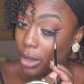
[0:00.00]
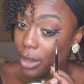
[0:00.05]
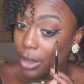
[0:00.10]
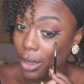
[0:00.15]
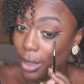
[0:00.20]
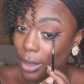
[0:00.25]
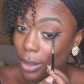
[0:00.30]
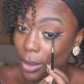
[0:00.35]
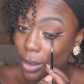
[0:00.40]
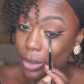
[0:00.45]

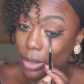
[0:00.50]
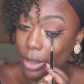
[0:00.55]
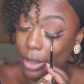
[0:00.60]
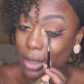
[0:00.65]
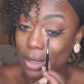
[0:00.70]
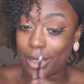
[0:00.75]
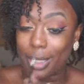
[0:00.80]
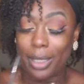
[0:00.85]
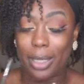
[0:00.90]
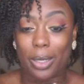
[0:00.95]
I know I
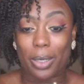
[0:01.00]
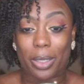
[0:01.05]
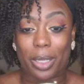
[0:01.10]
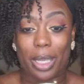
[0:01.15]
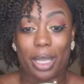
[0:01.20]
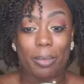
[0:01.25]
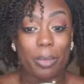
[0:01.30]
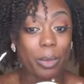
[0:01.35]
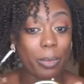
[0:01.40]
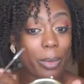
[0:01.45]
shouldn't say that on
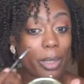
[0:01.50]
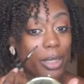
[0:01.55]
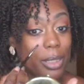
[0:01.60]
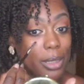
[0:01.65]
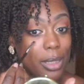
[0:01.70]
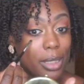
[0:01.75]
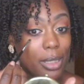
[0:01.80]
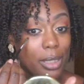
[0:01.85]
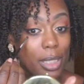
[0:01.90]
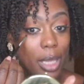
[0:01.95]
camera, but it
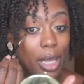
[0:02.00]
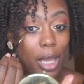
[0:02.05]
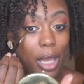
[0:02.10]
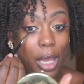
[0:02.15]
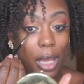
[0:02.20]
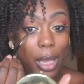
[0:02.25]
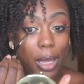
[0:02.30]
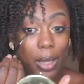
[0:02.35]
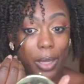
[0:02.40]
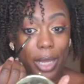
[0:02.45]
does.
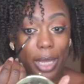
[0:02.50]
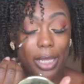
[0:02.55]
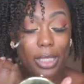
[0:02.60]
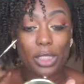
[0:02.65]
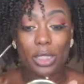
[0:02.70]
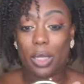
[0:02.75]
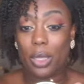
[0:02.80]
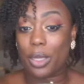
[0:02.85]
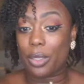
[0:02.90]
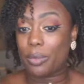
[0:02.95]
Okay,
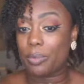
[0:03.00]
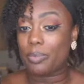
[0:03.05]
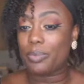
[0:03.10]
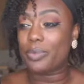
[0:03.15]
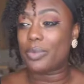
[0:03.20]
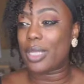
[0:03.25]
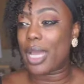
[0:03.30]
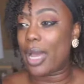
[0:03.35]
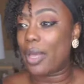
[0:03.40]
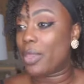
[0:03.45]
so
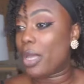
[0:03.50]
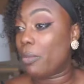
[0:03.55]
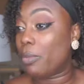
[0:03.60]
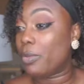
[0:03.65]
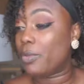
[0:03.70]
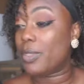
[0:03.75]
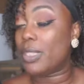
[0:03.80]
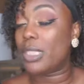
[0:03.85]
now that we've